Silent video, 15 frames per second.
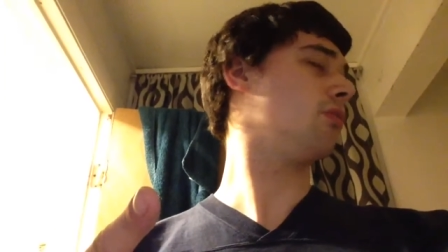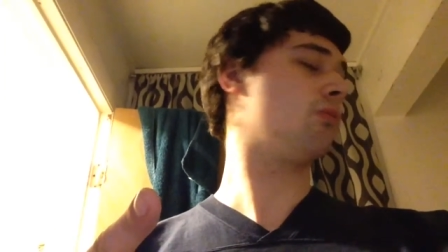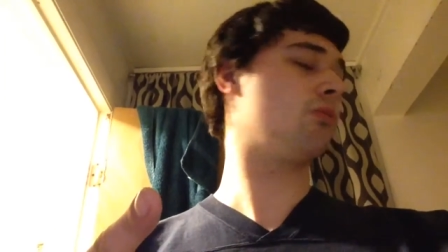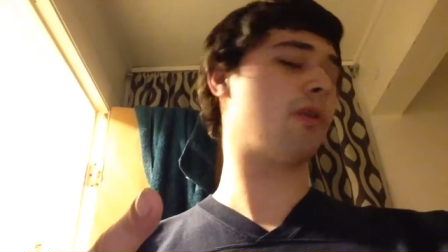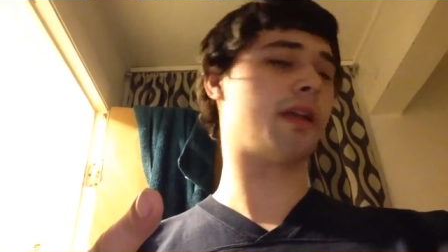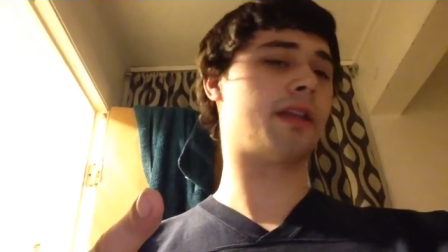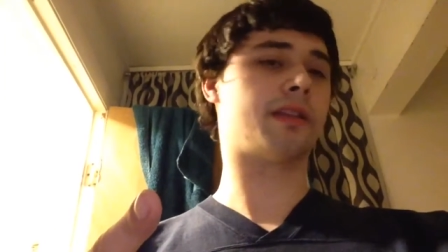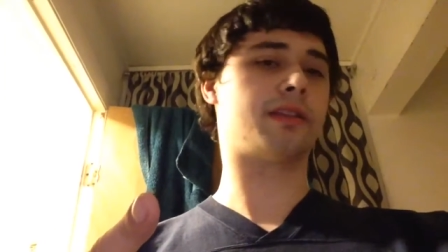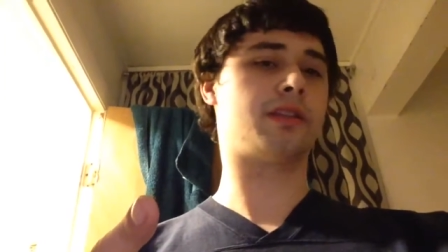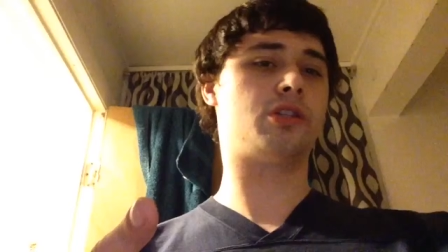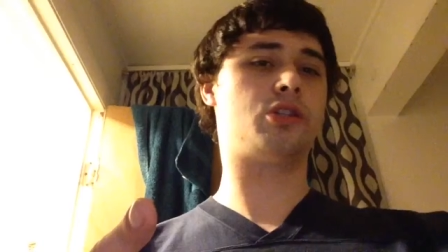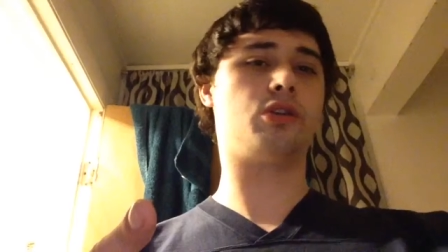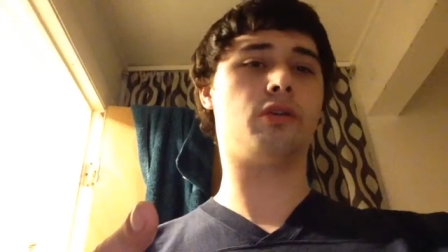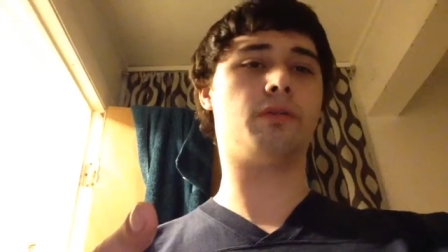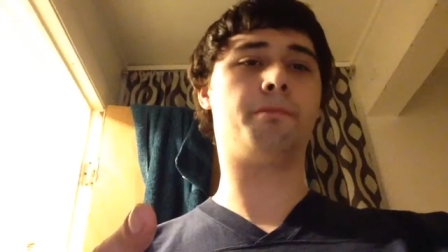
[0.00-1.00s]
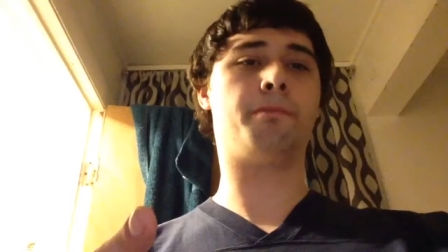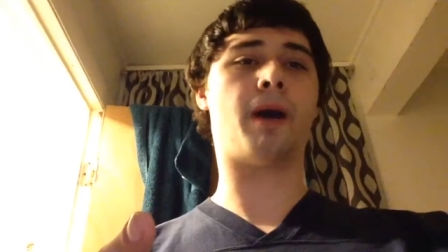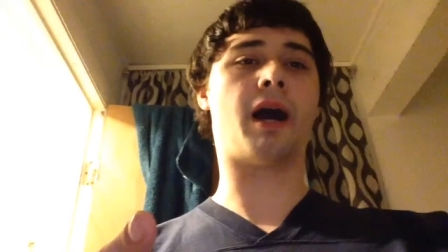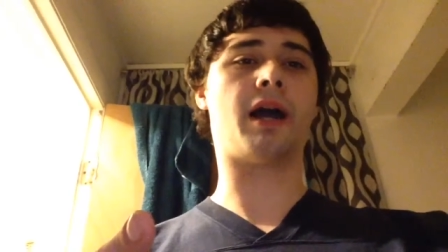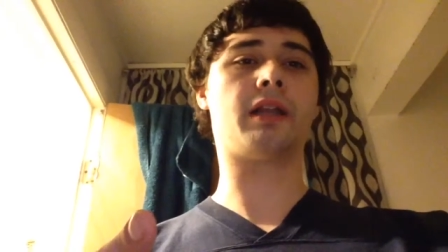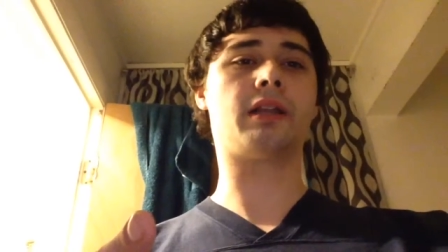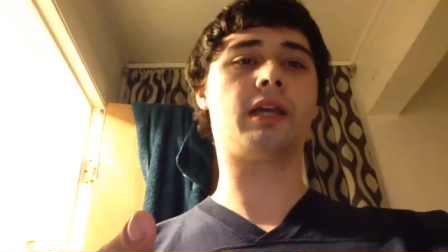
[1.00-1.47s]
with Drew
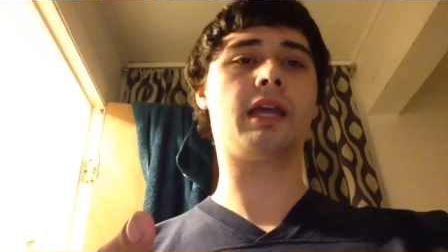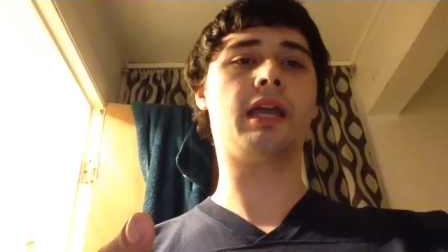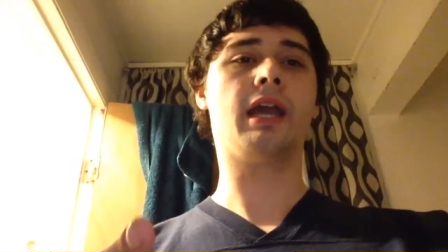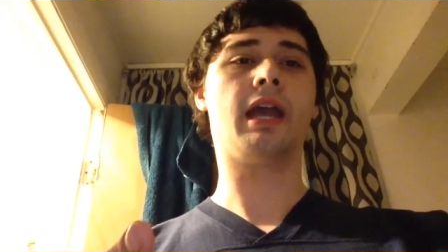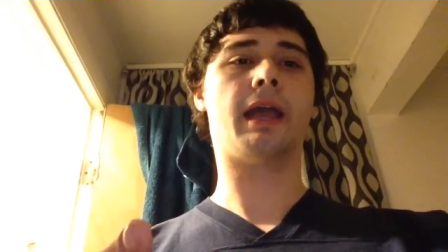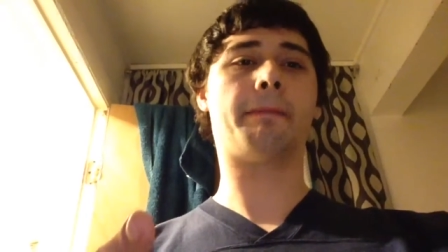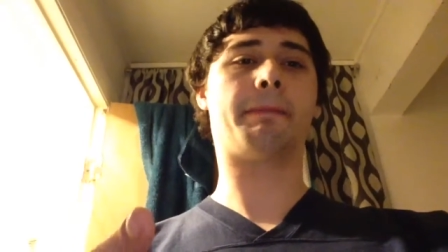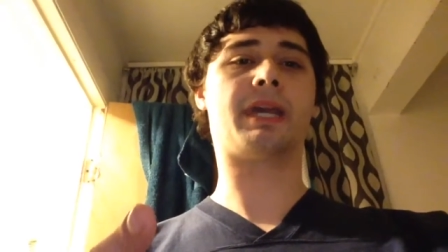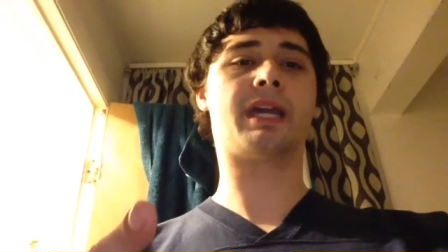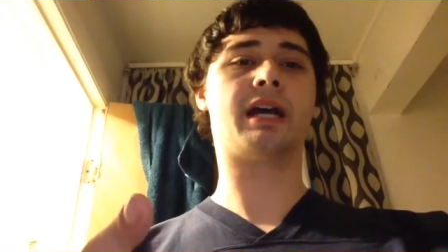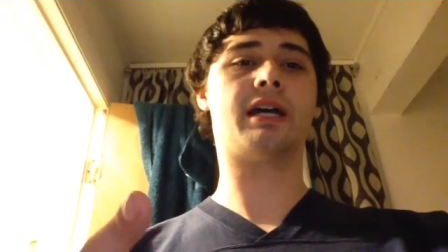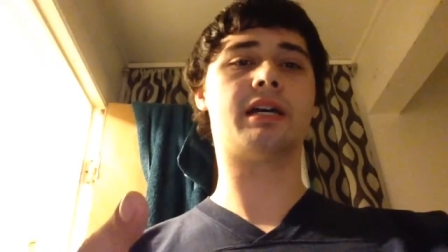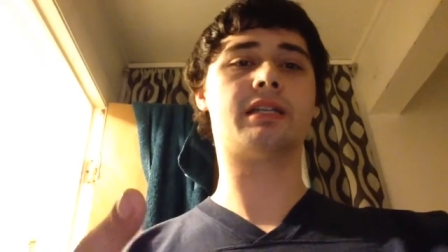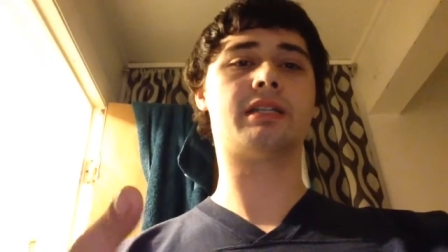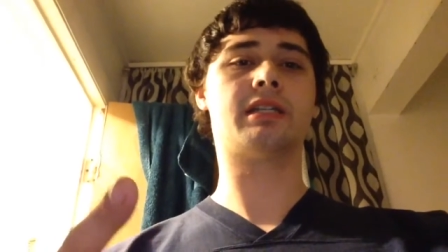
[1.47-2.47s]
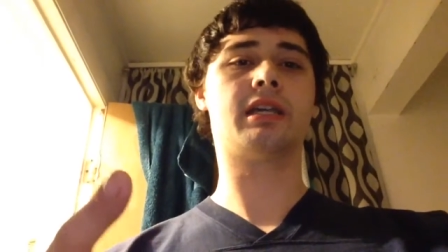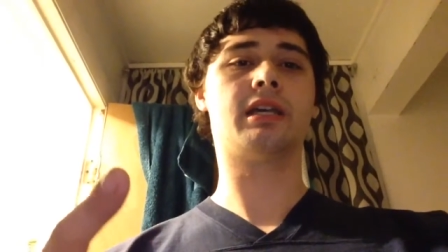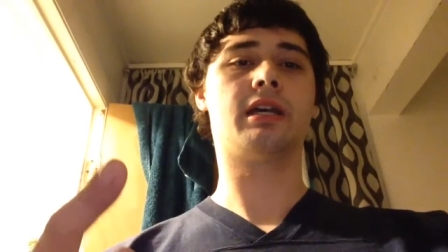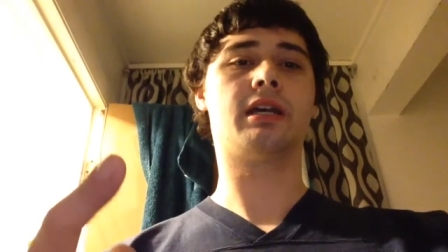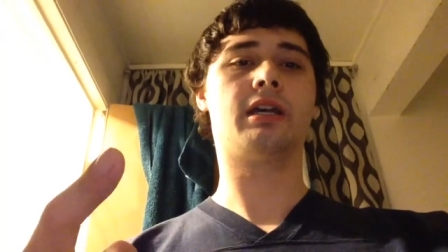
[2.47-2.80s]
Bartley because